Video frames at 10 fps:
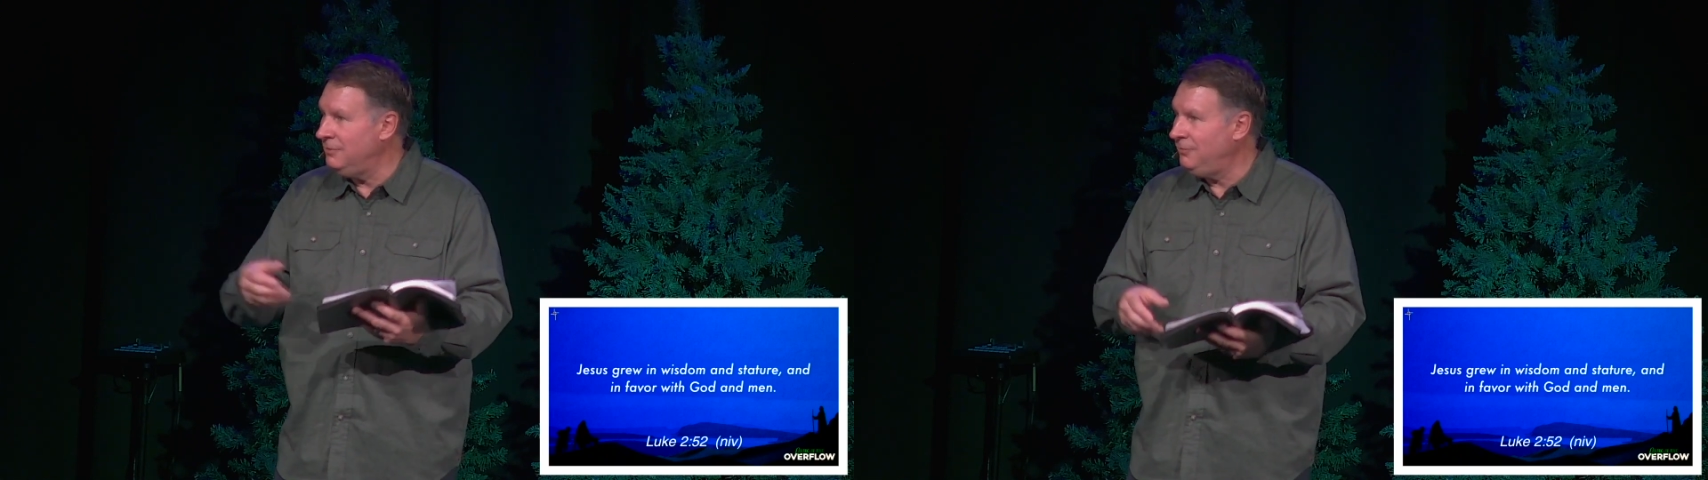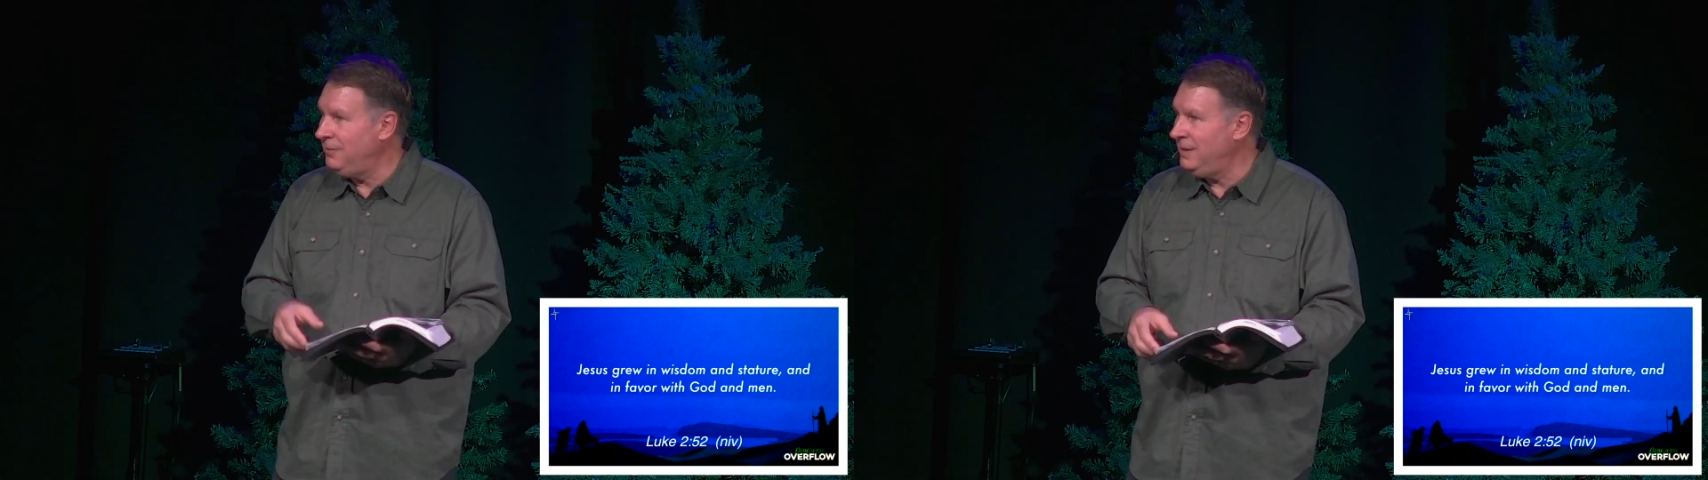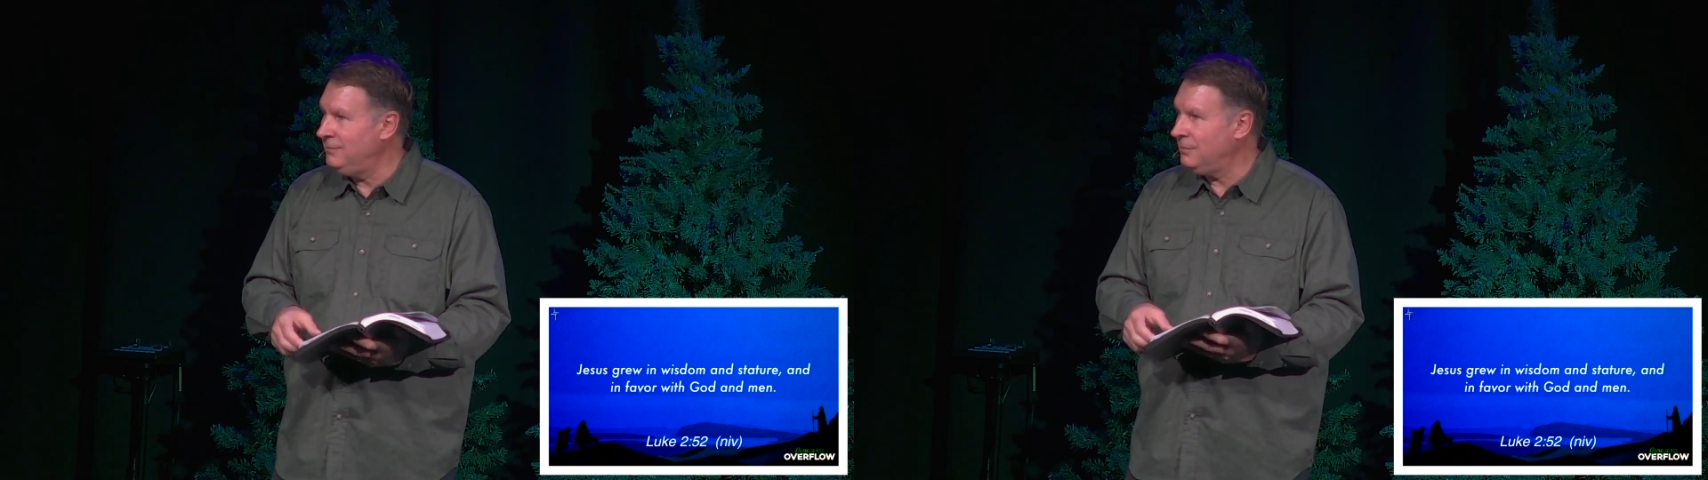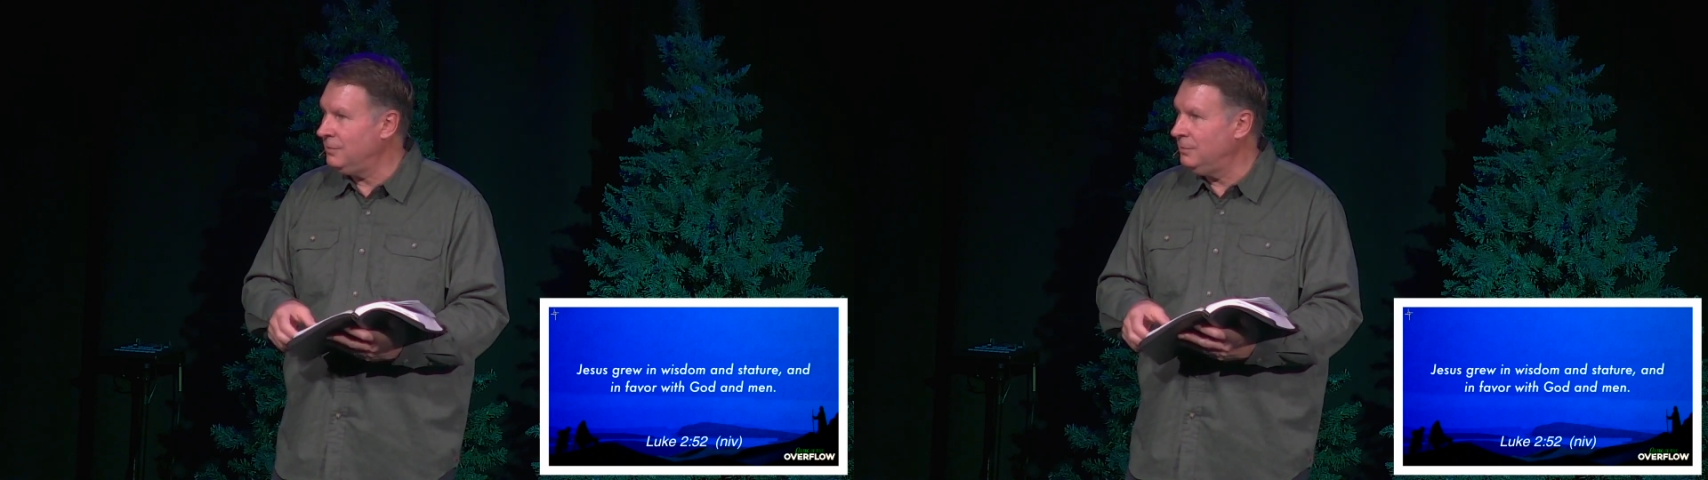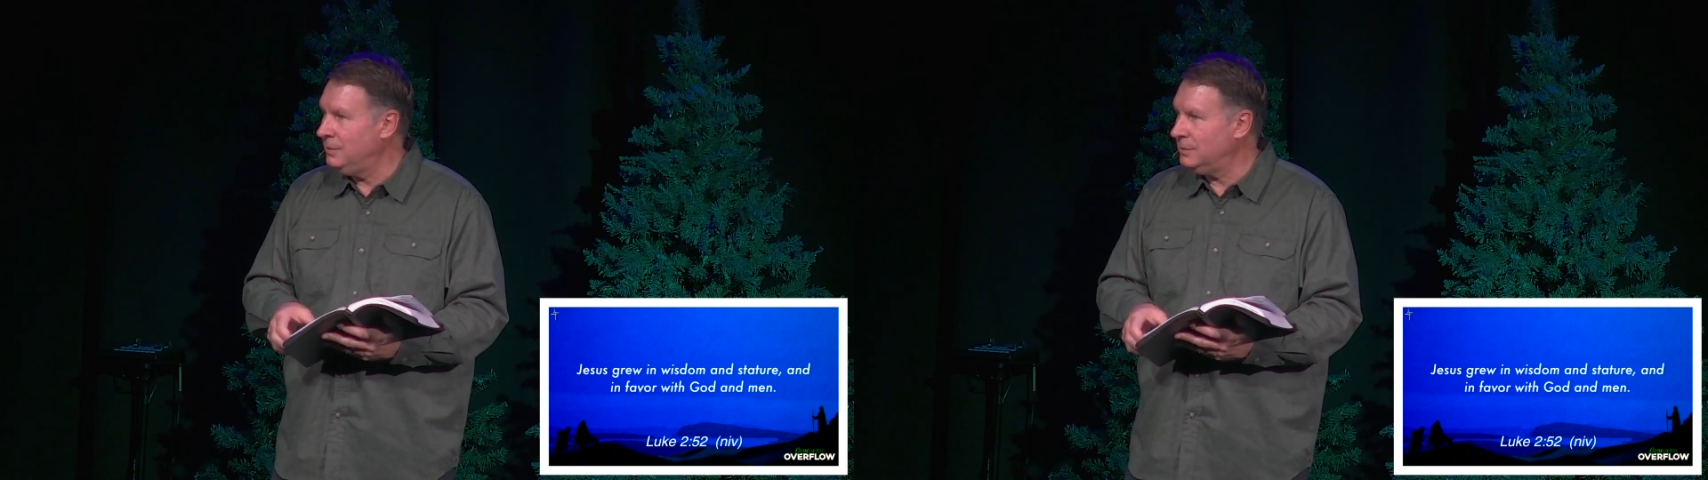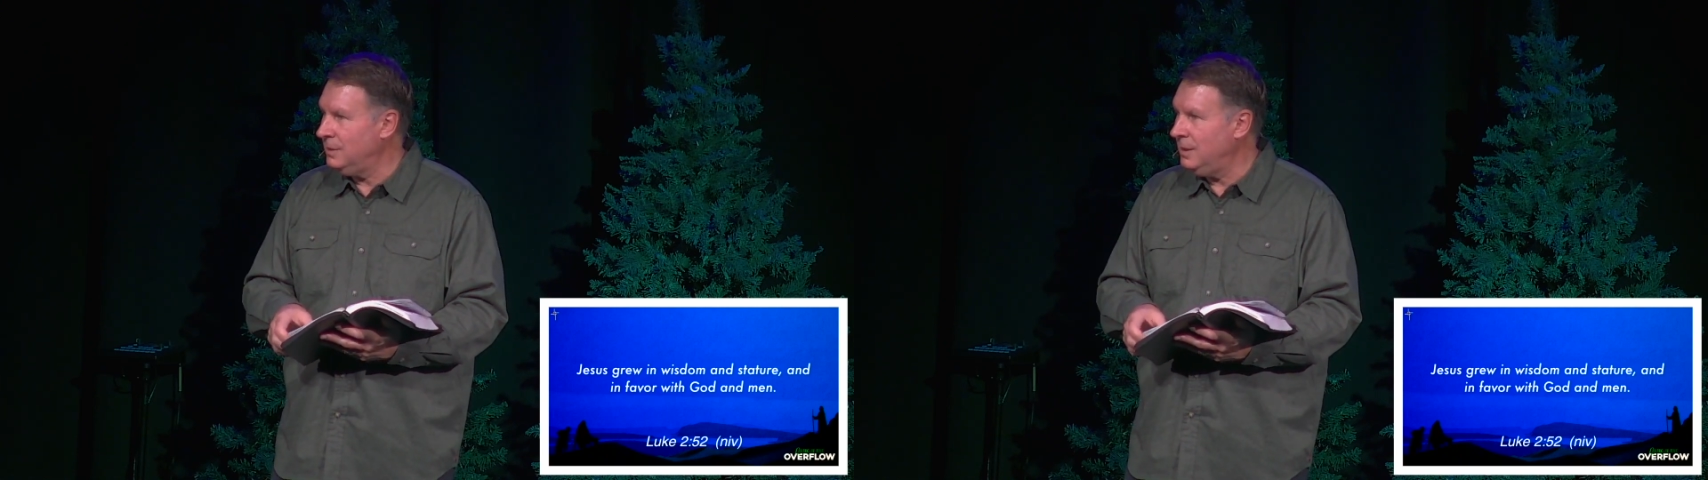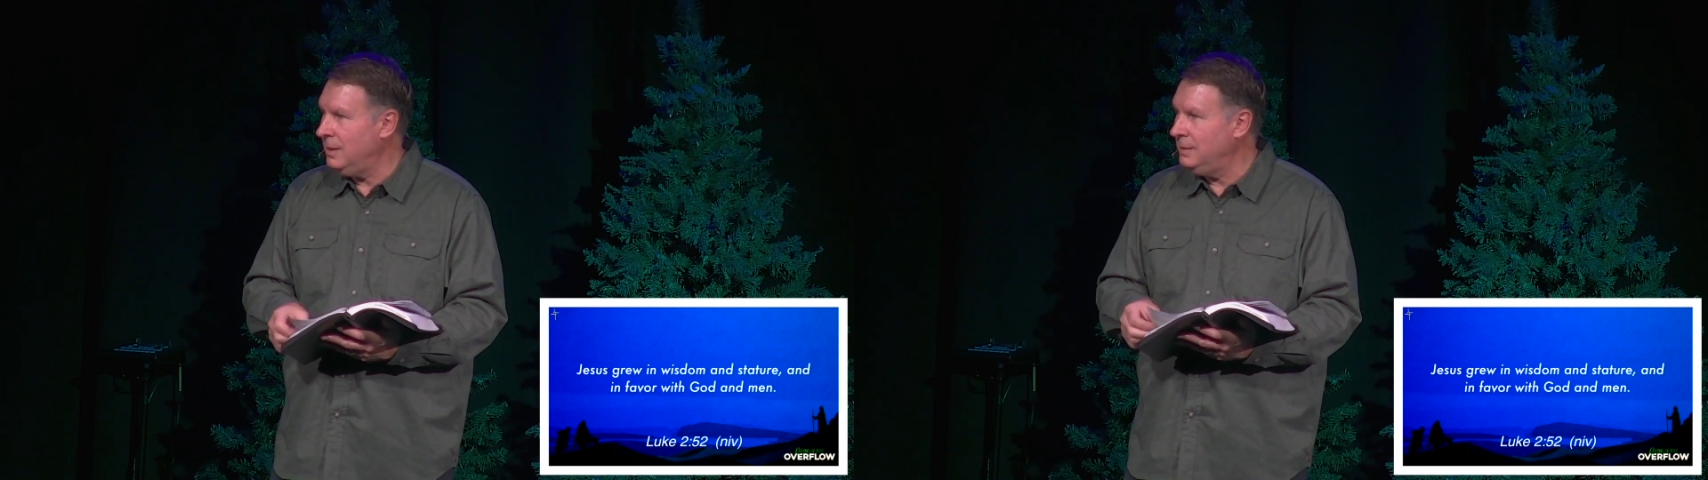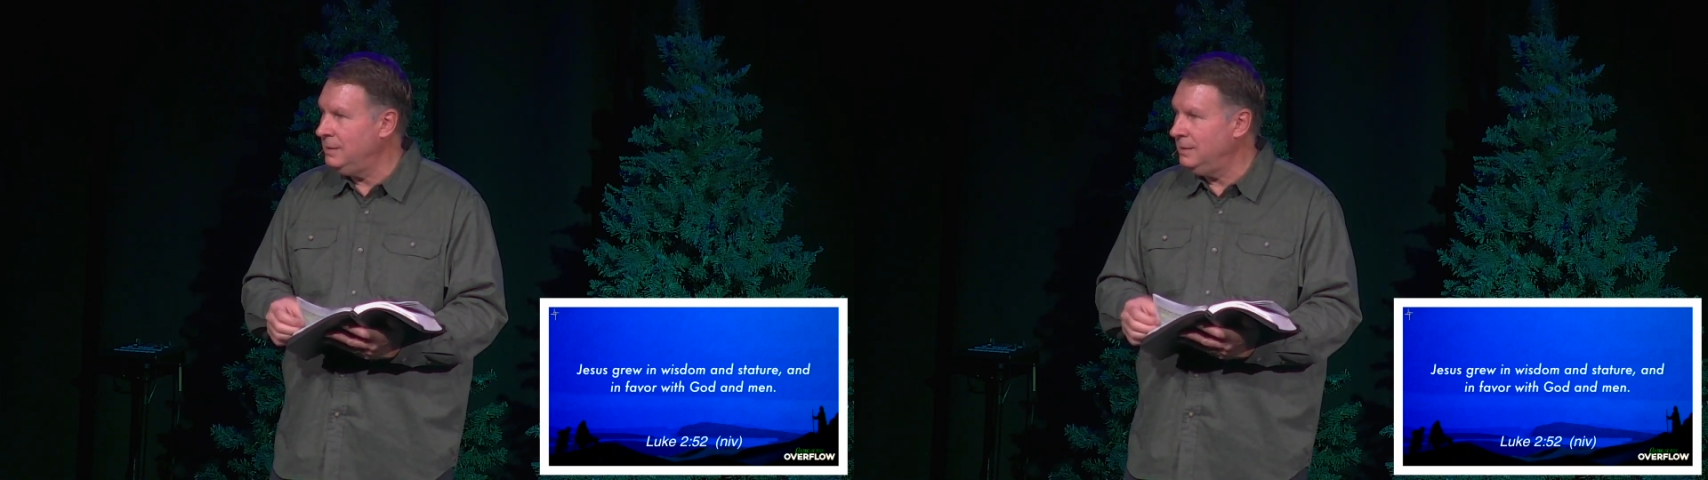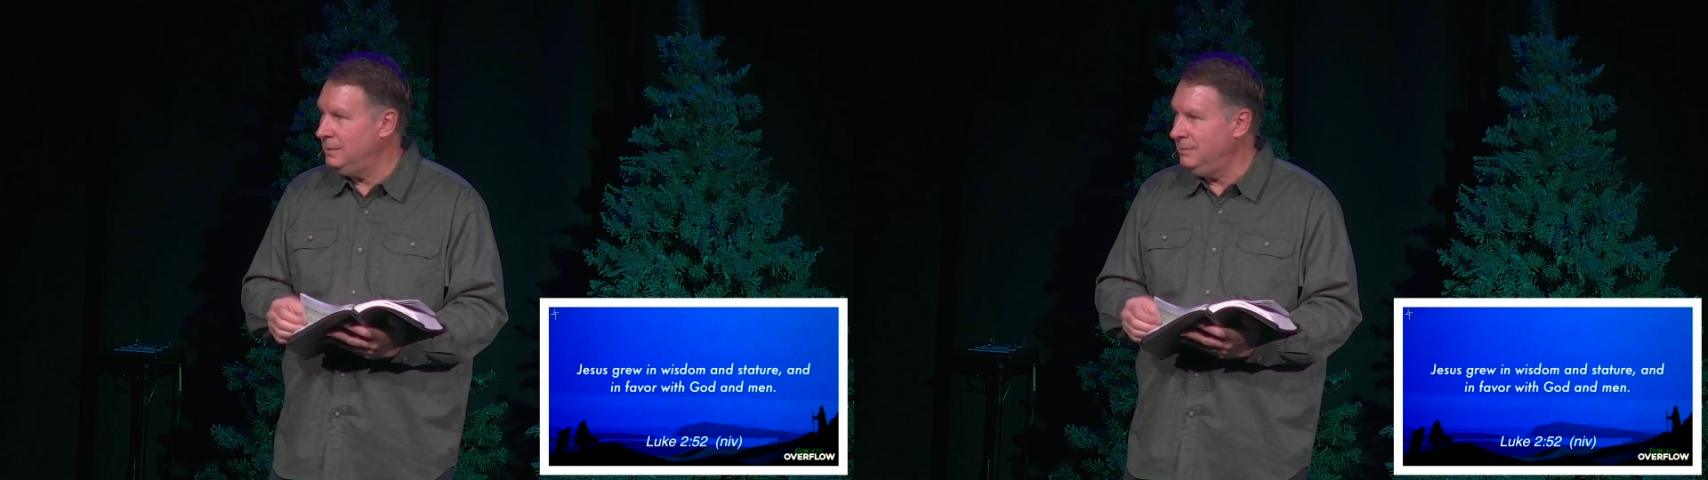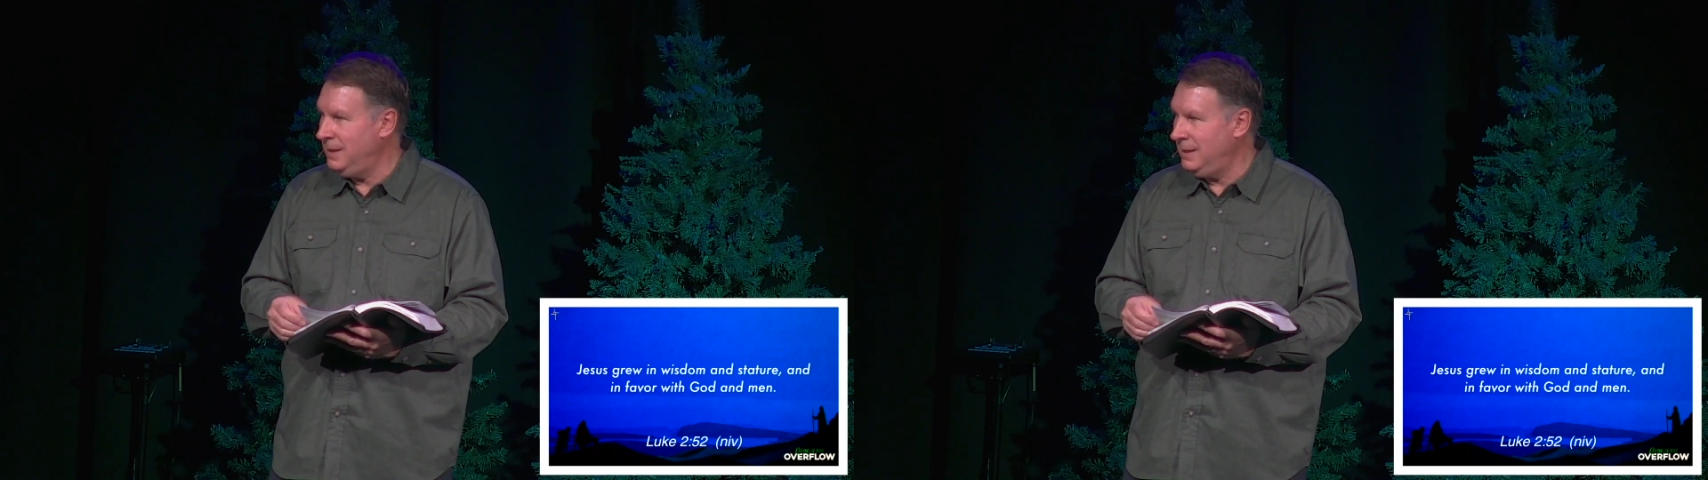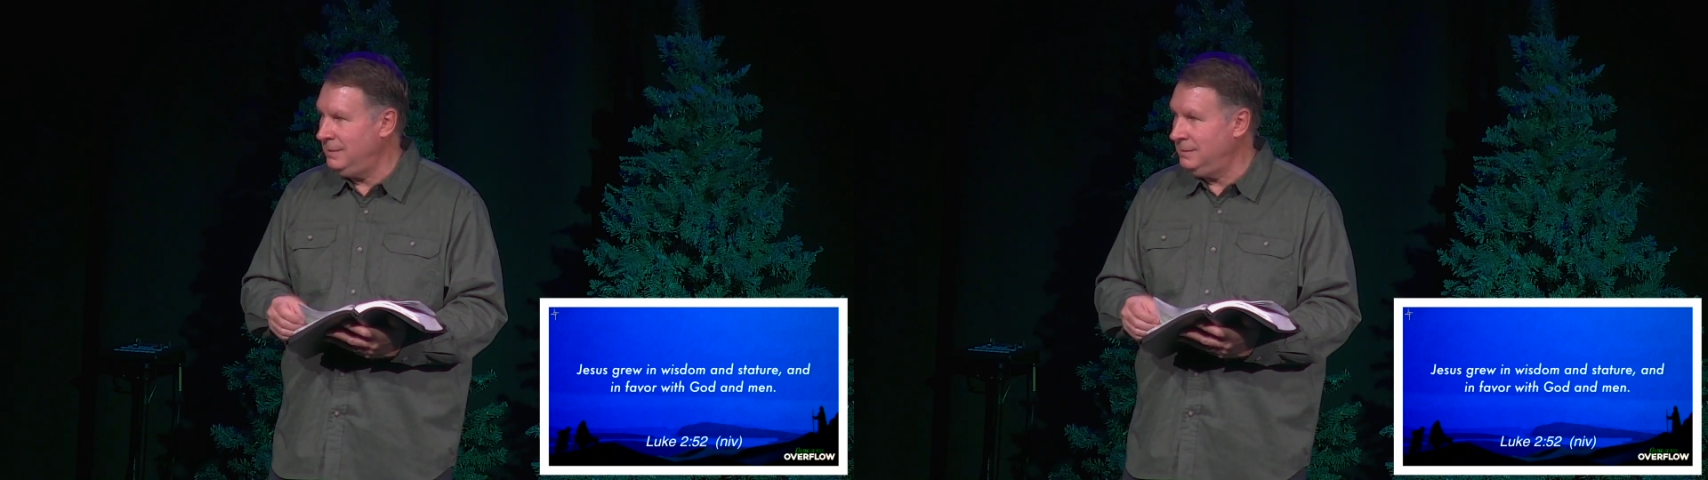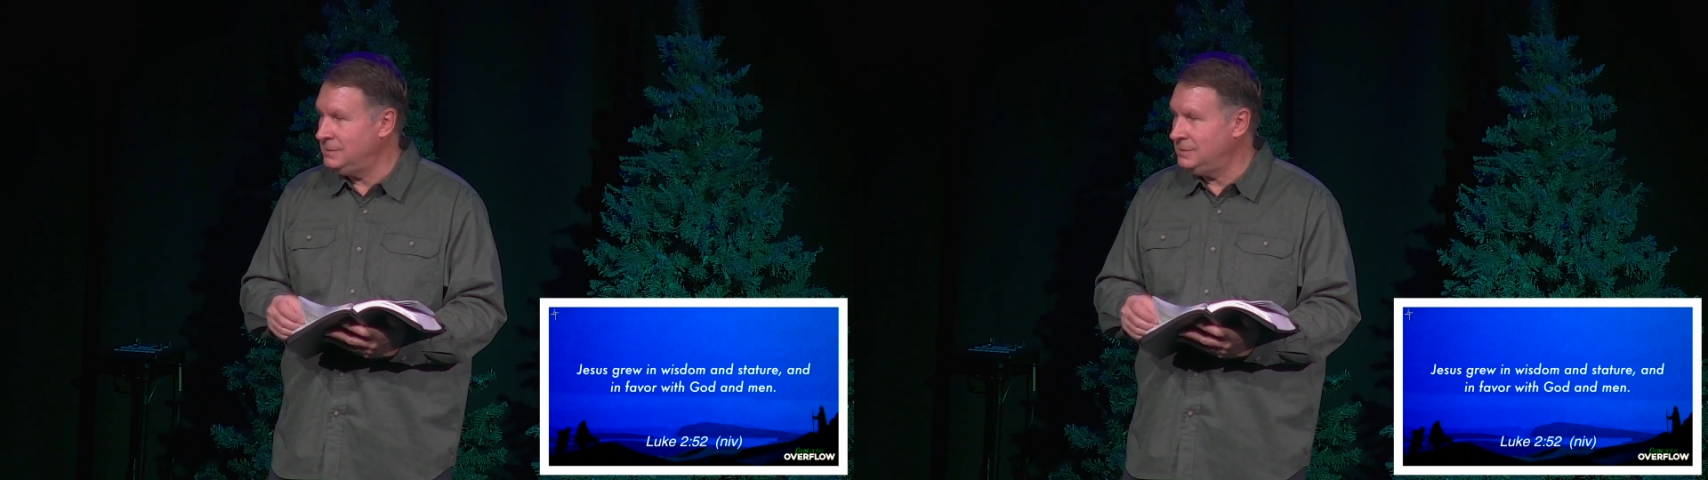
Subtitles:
favor with God and man.